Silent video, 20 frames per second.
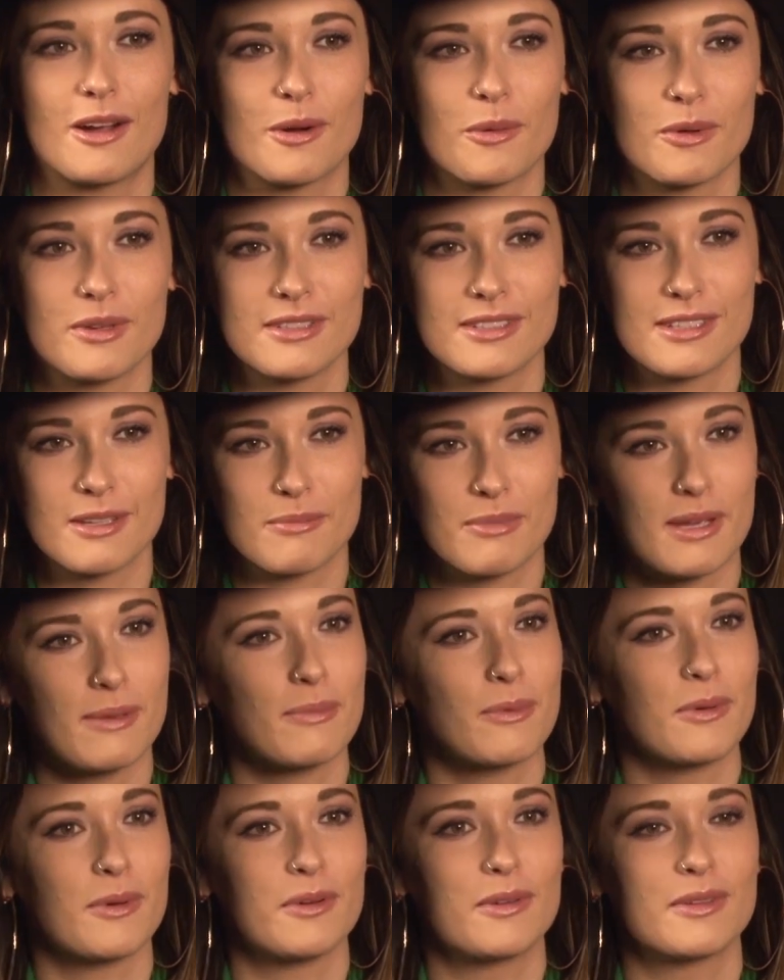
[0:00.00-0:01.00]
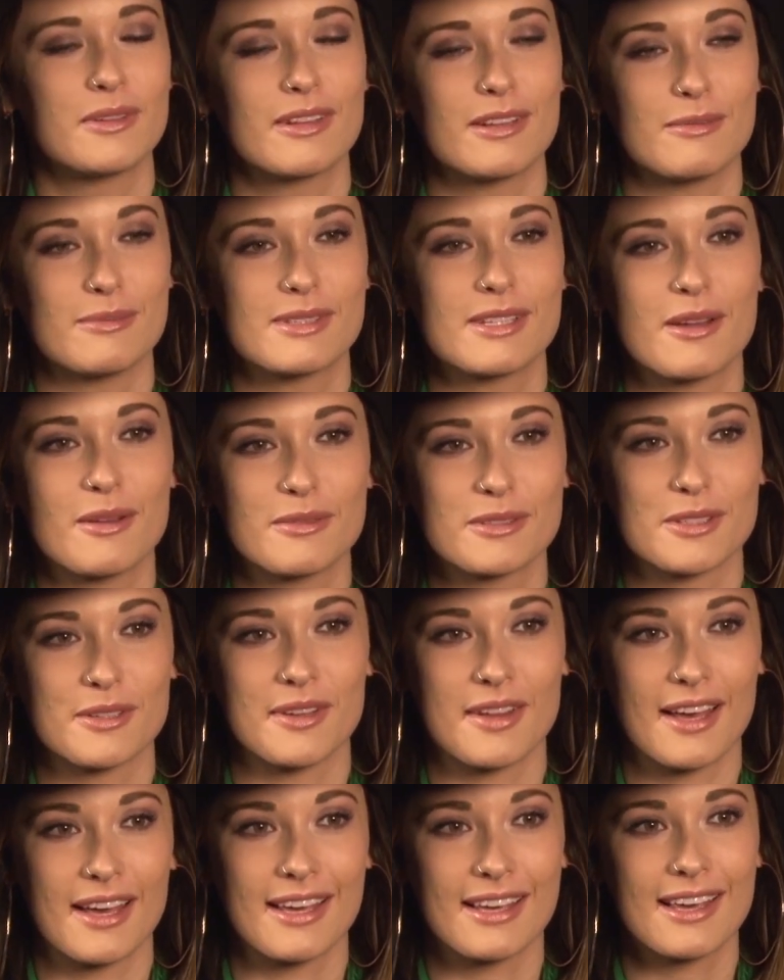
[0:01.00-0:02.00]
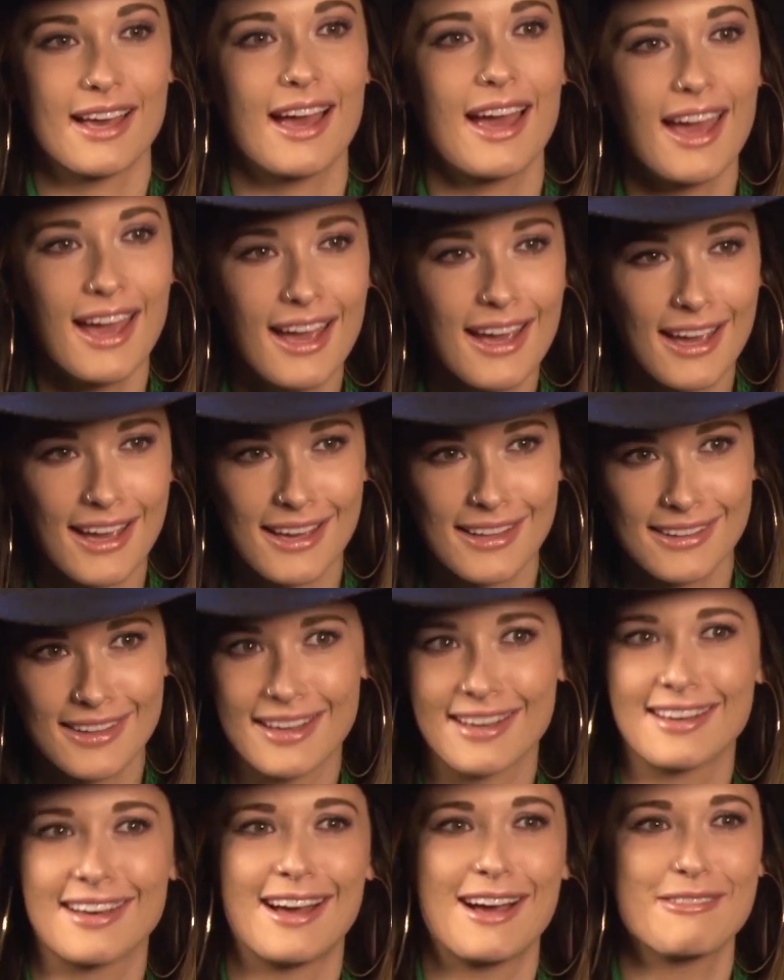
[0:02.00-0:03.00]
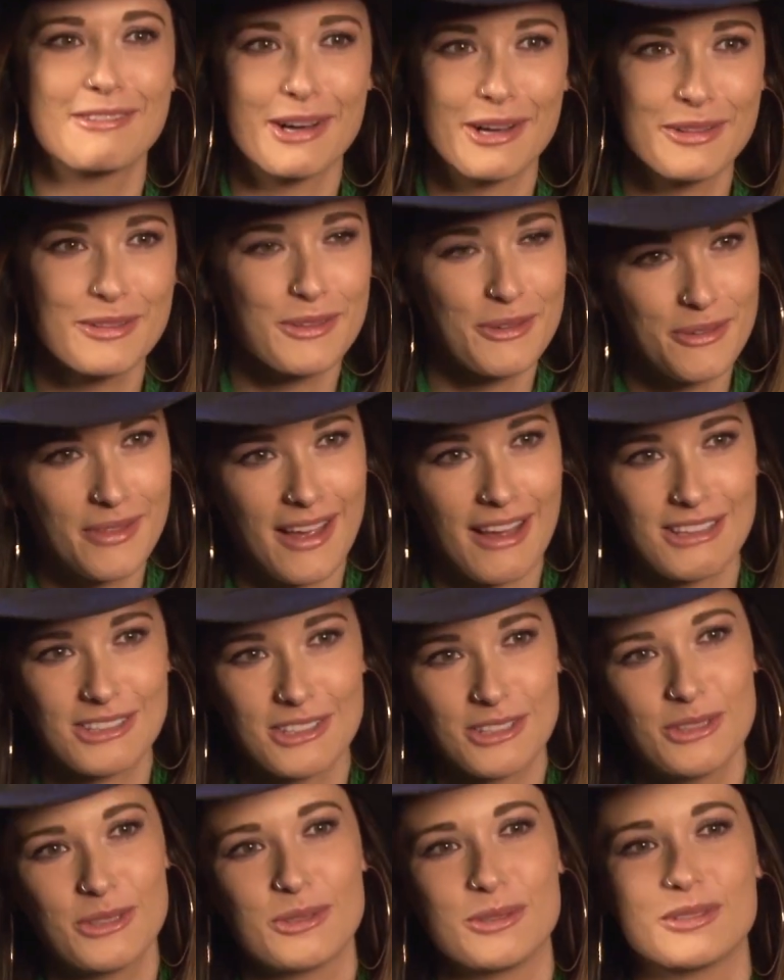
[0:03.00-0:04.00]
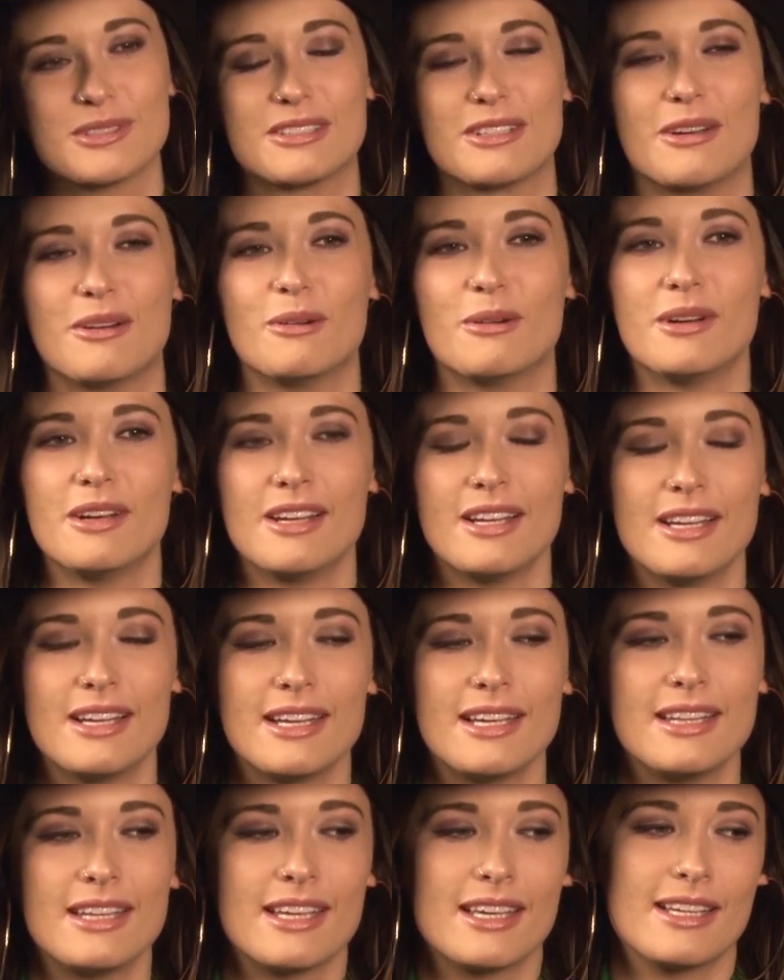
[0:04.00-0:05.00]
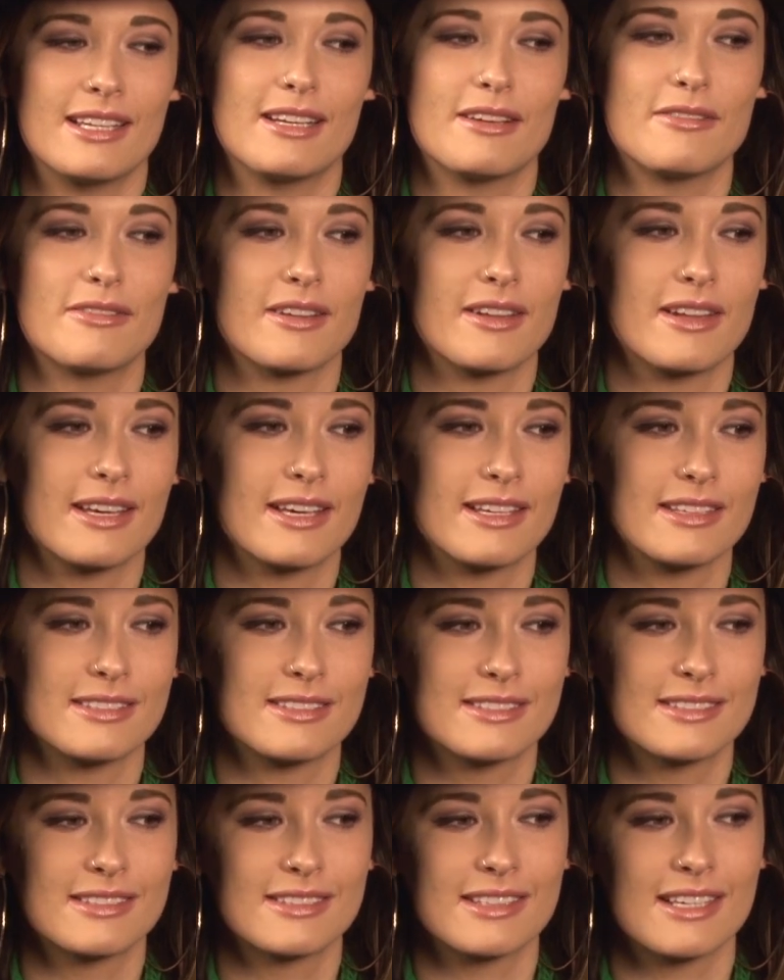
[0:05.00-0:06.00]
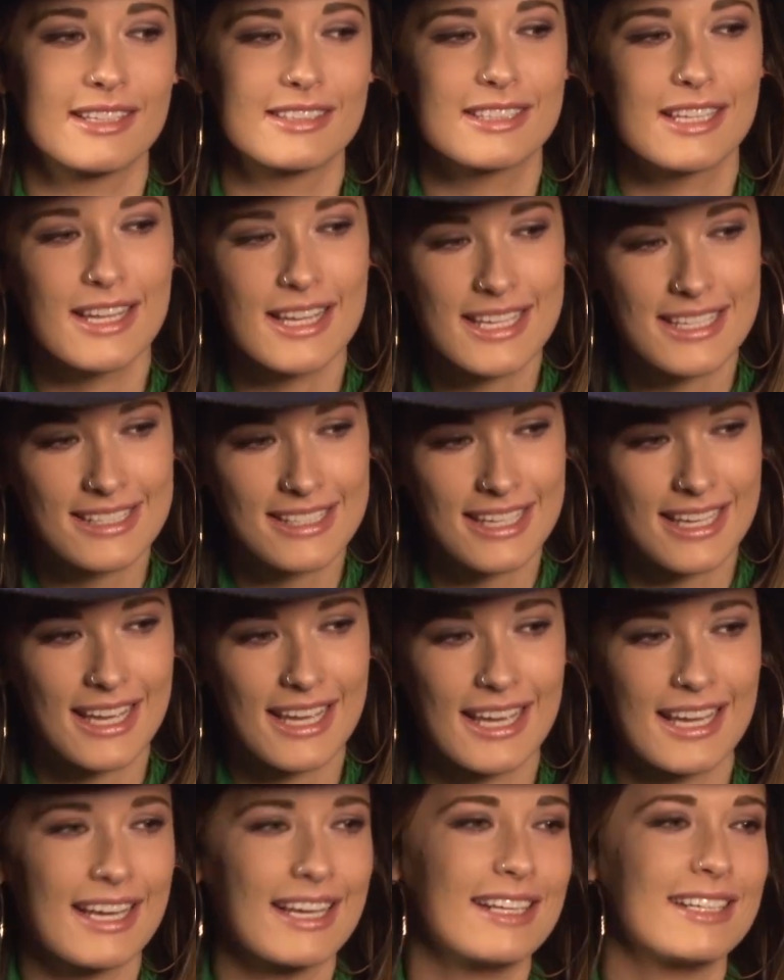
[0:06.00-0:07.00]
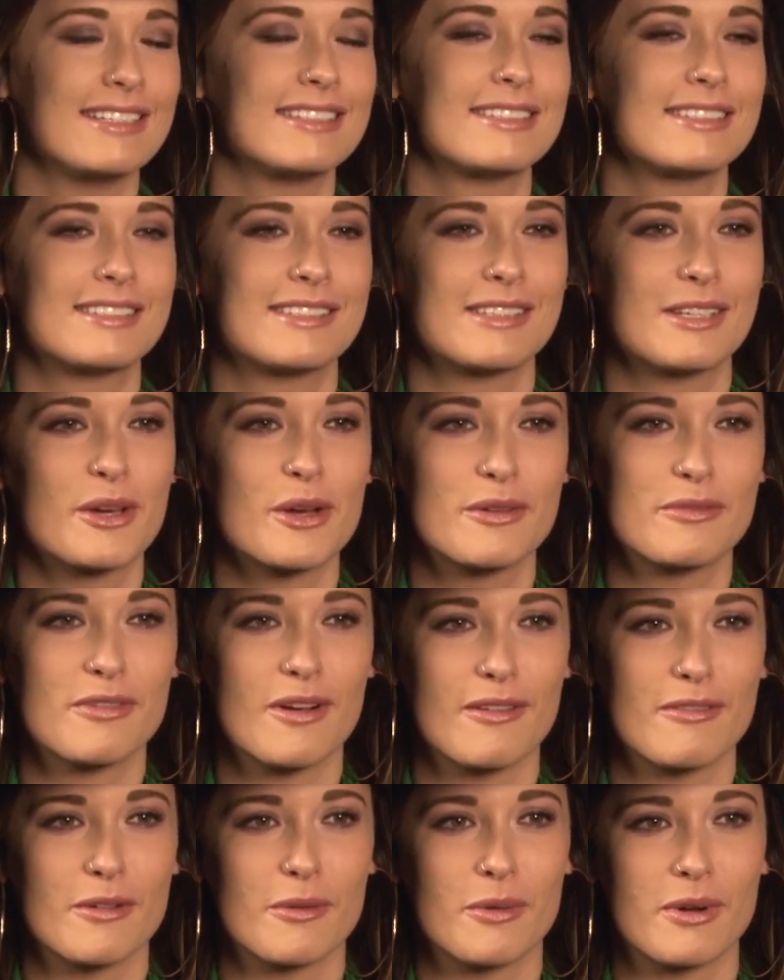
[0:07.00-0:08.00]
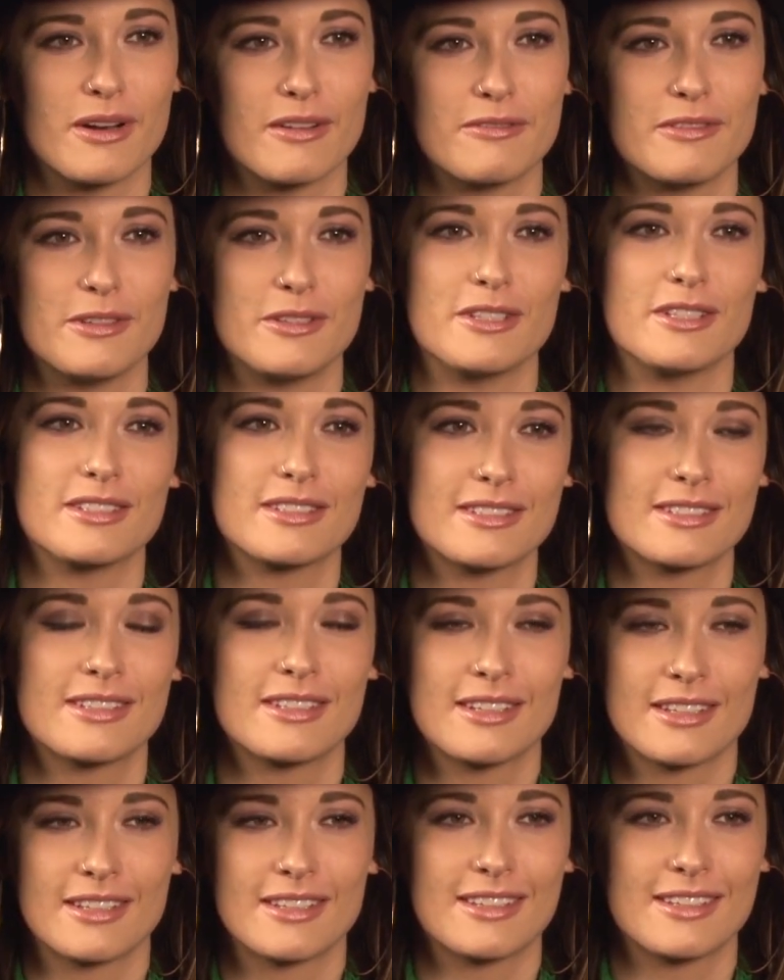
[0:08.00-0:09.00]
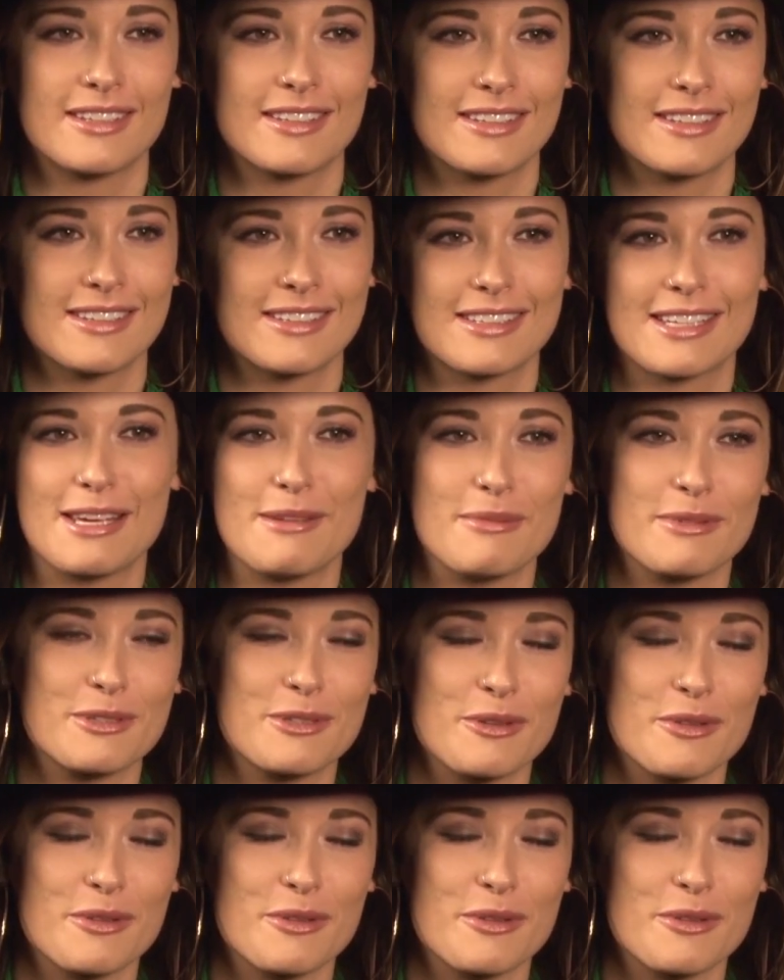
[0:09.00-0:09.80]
are ones that people themselves are like, hey, like, I've gone through that too. So in the end, I feel like it's cleansing and it's good for everyone if you just keep it